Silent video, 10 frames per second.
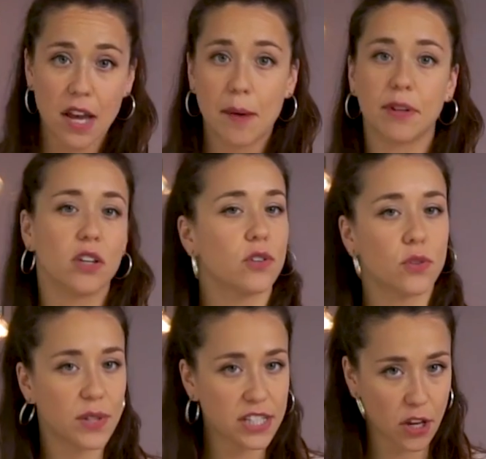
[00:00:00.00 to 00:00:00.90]
but you can
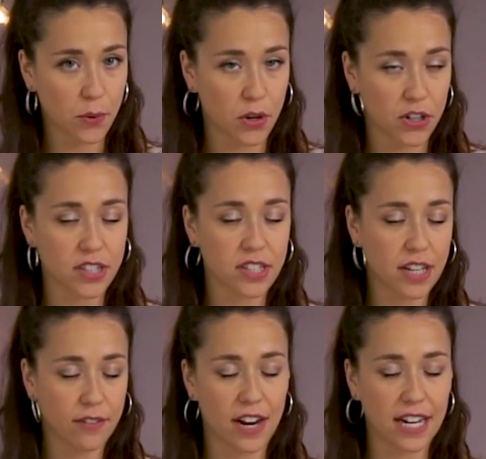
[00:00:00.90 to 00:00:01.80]
always go on
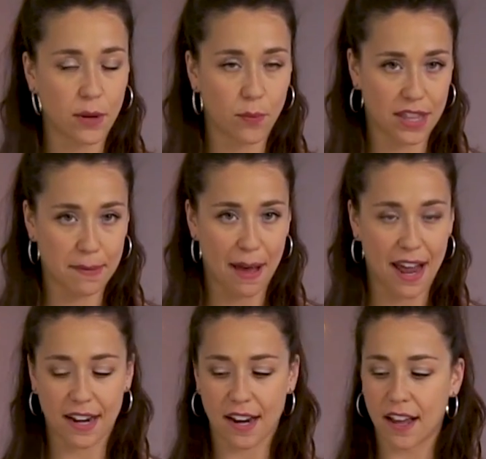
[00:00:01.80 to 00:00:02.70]
directly with a
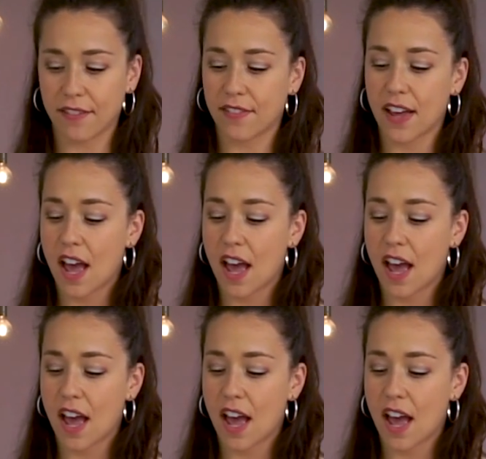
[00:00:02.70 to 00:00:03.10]
palette knife.